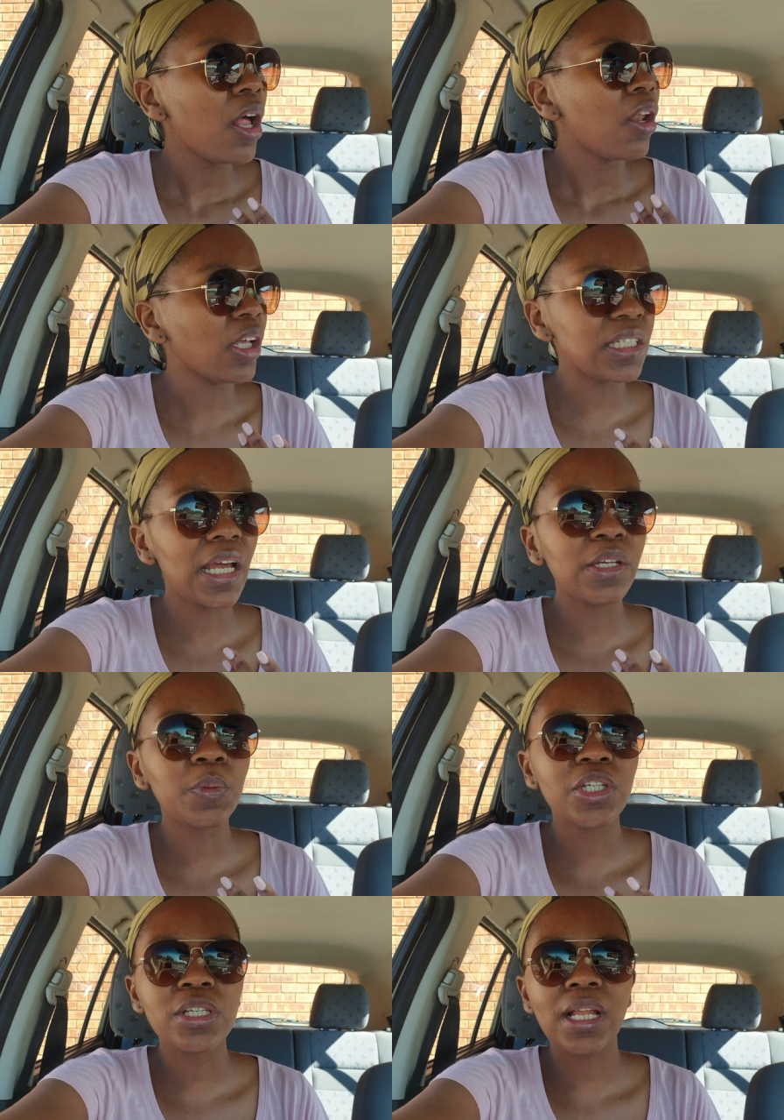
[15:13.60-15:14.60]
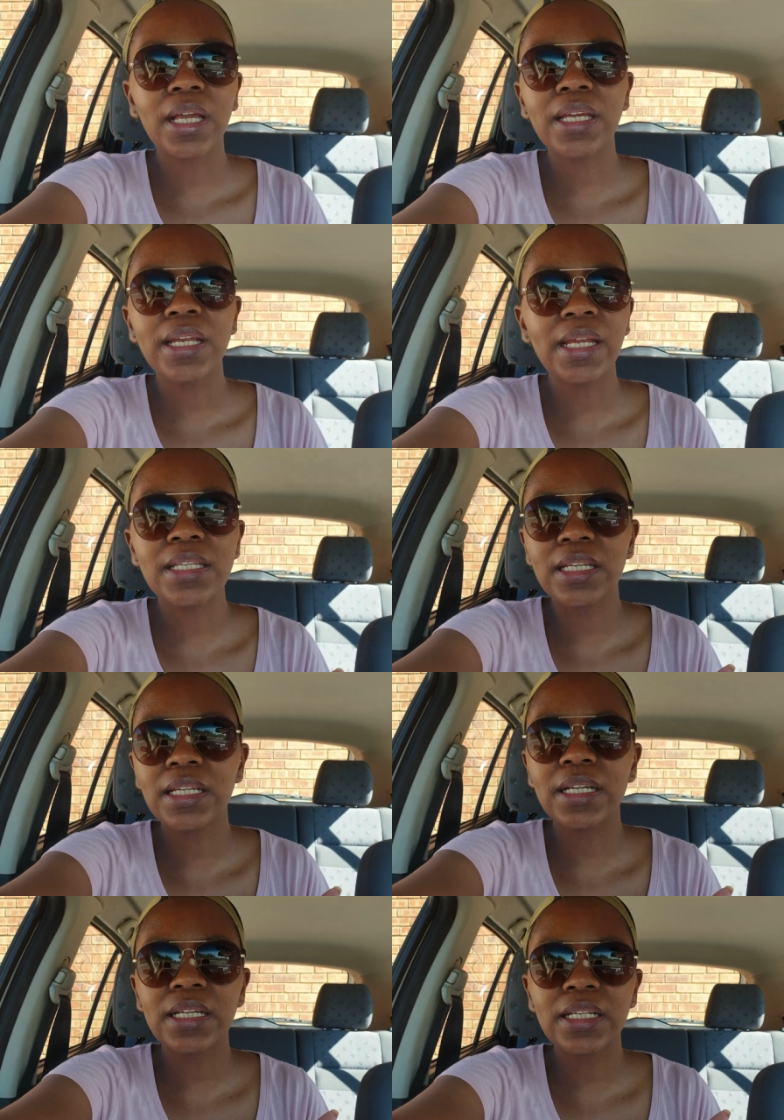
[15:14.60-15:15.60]
last night we just like
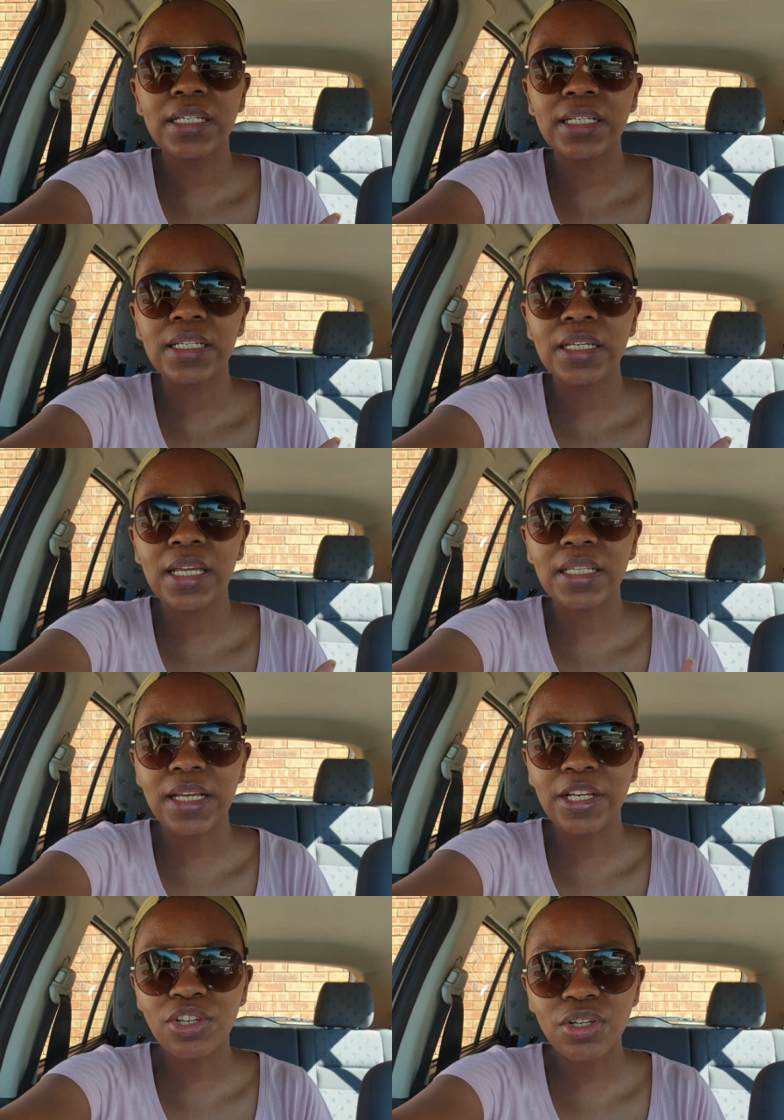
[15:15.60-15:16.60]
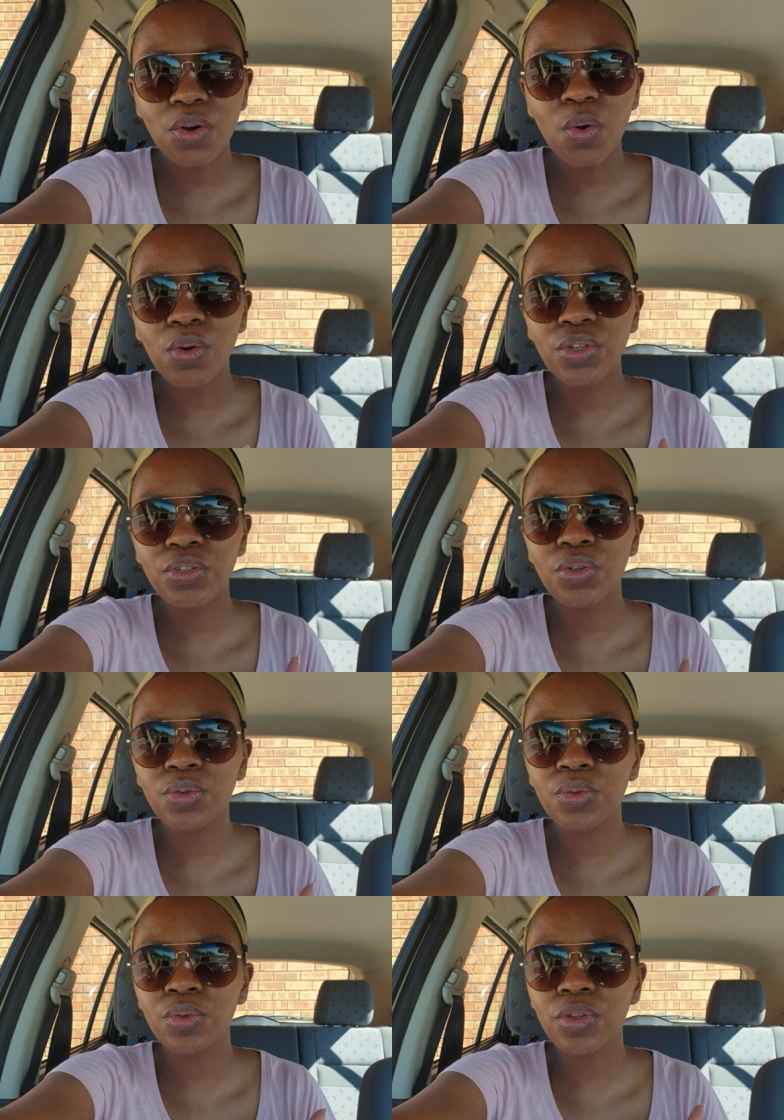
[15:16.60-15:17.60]
connected an extension cord
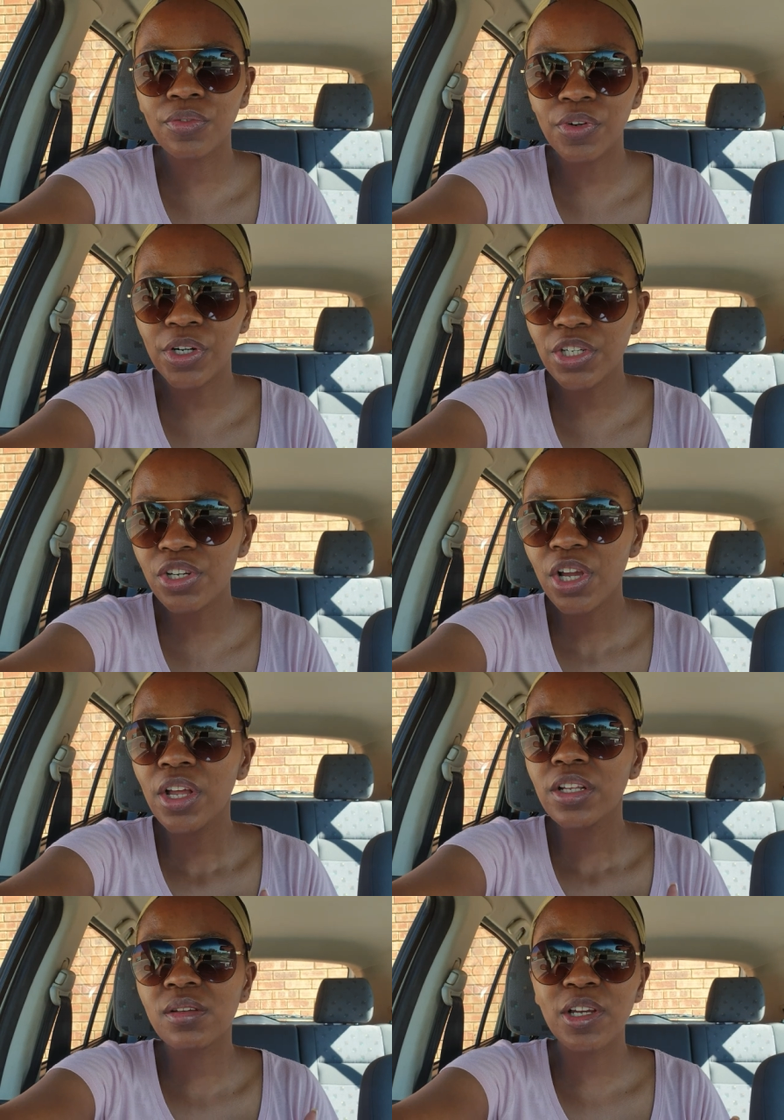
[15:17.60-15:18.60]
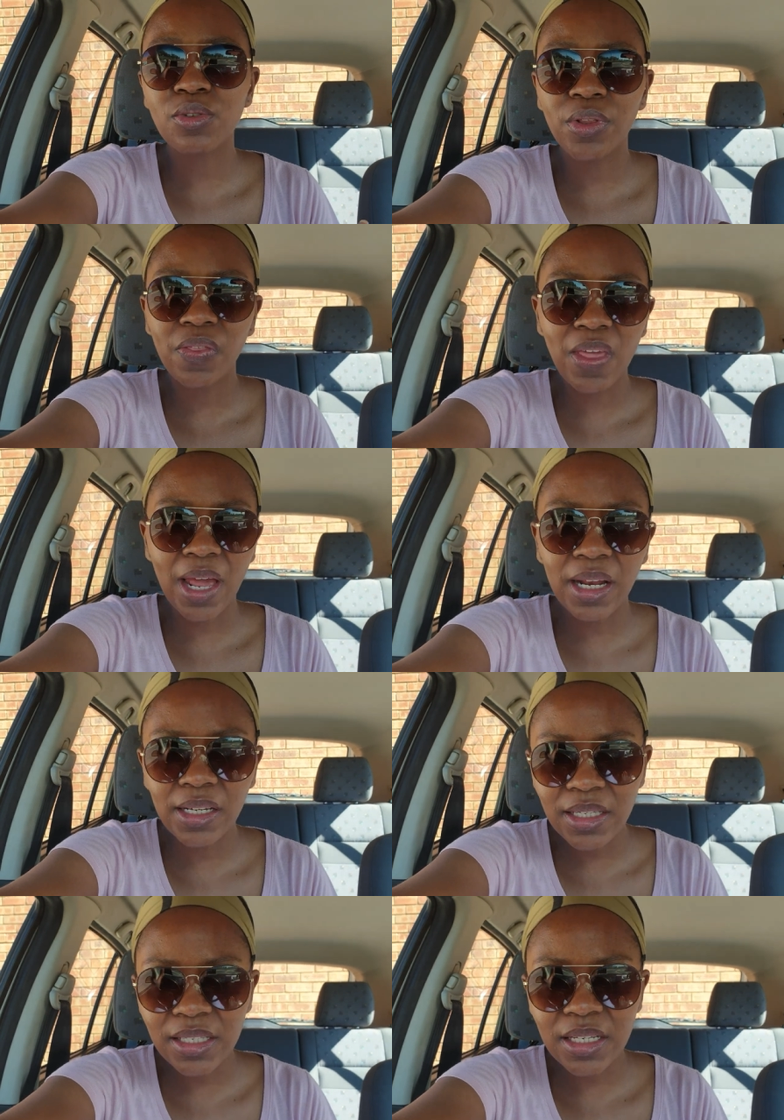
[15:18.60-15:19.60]
to the fridge to make sure that that at
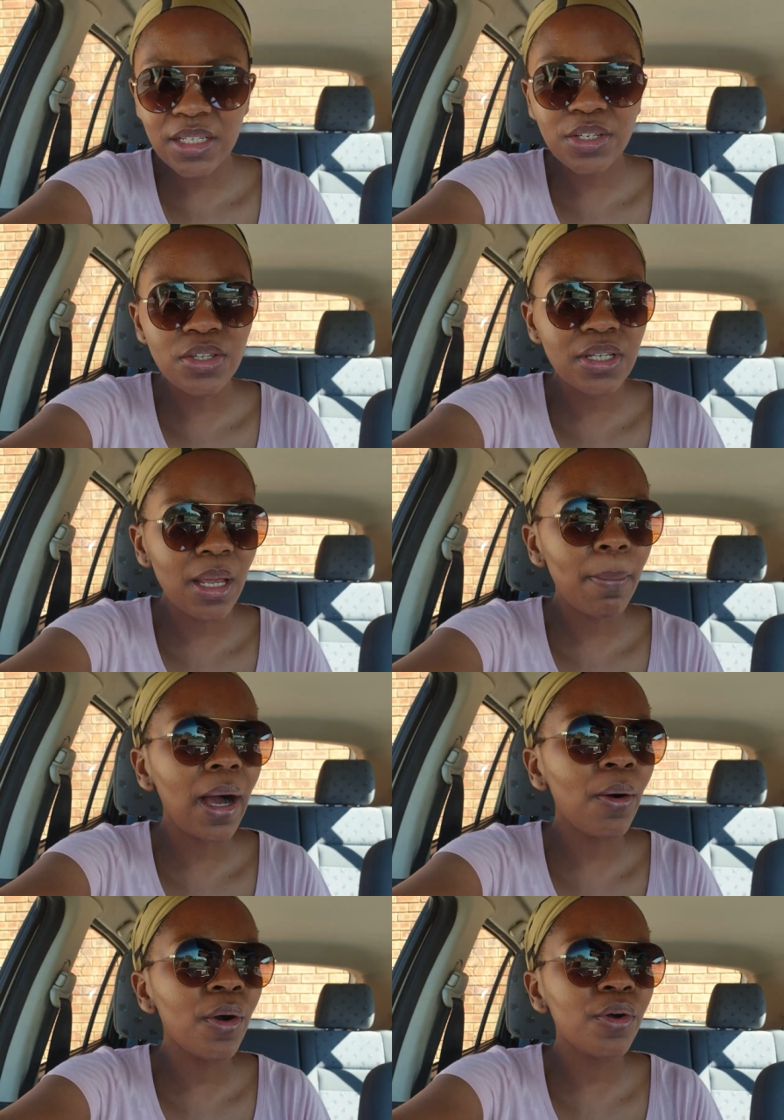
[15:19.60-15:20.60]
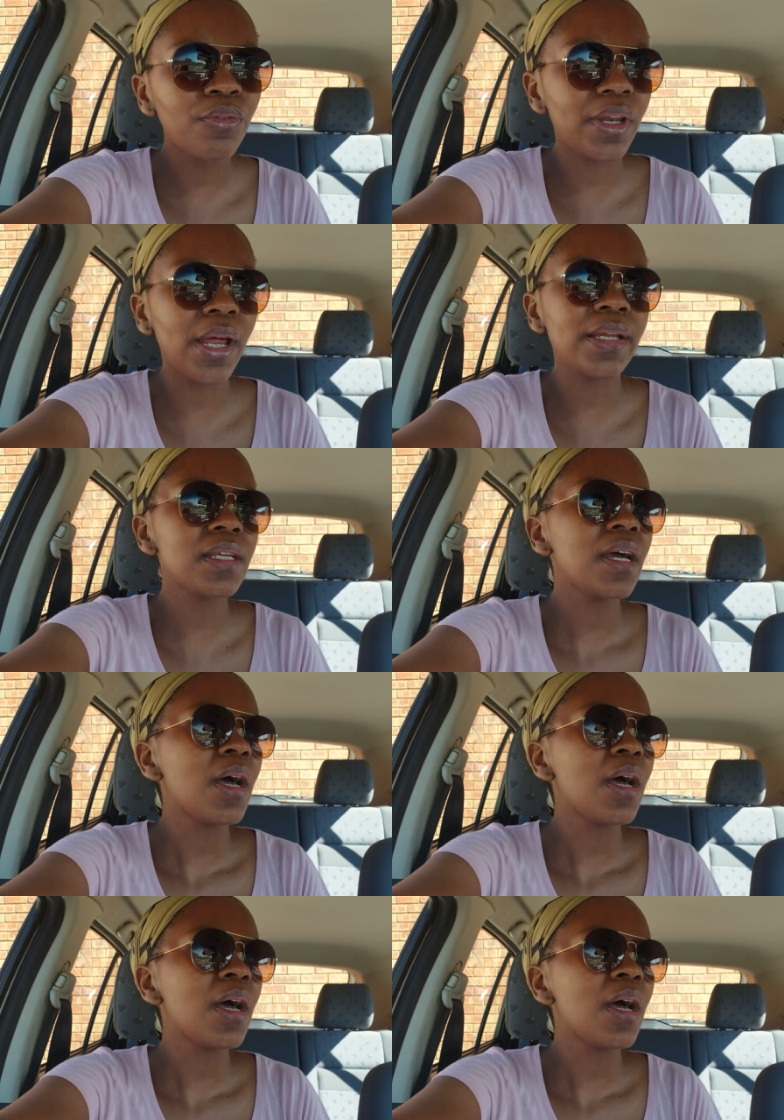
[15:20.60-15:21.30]
least continues to get power overnight.